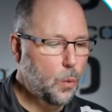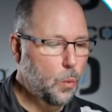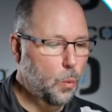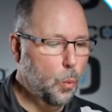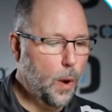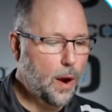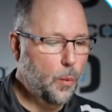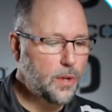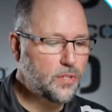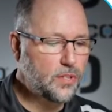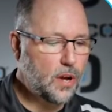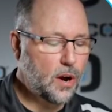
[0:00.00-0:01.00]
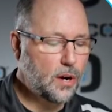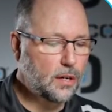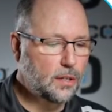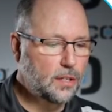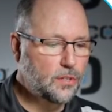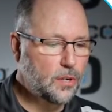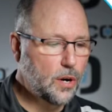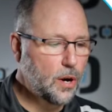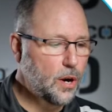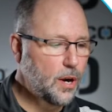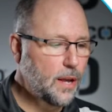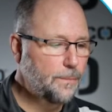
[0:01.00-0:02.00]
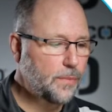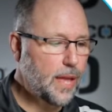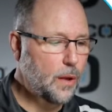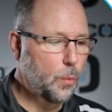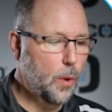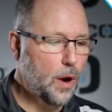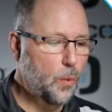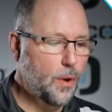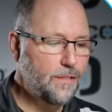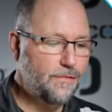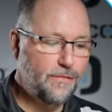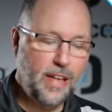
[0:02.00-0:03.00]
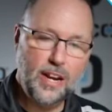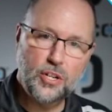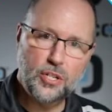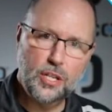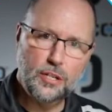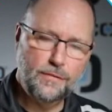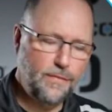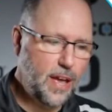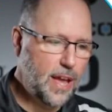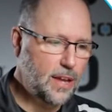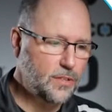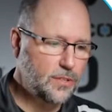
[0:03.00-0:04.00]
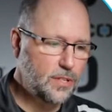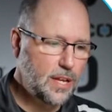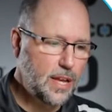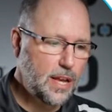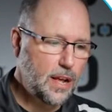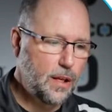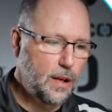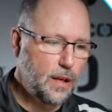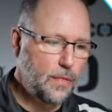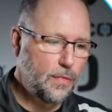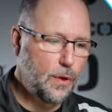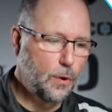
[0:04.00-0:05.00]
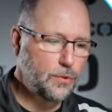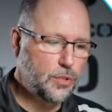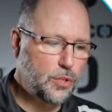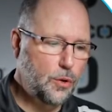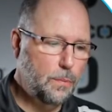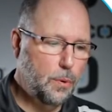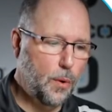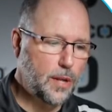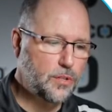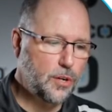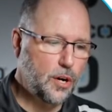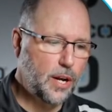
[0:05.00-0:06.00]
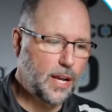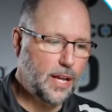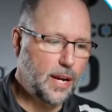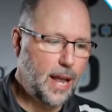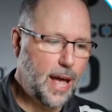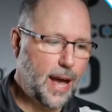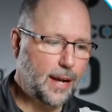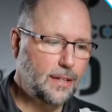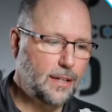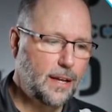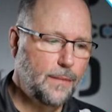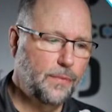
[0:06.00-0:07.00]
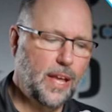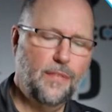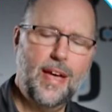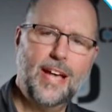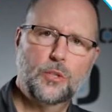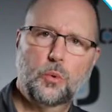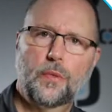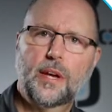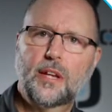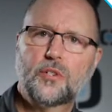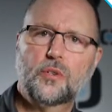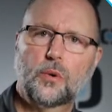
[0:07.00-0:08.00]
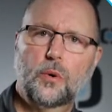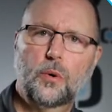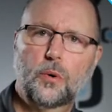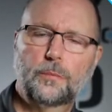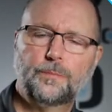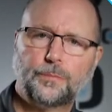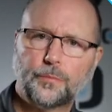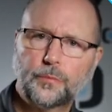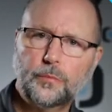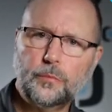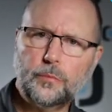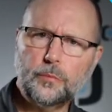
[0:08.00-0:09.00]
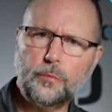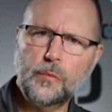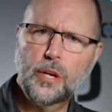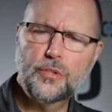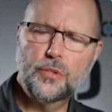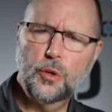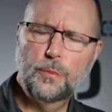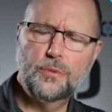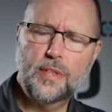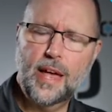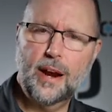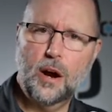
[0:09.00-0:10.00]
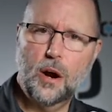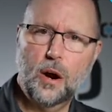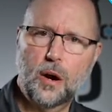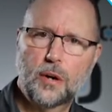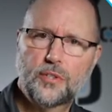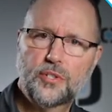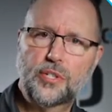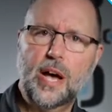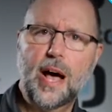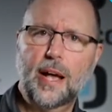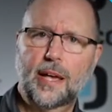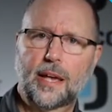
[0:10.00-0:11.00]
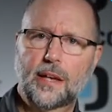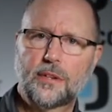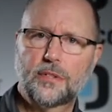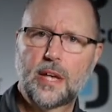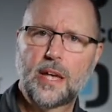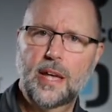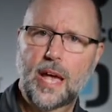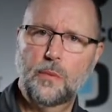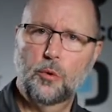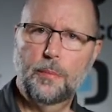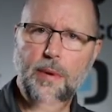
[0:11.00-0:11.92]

Where we start the turn and where we finish this face, those two points are going to connect, and that's where the control assumes that our stock is, and we'll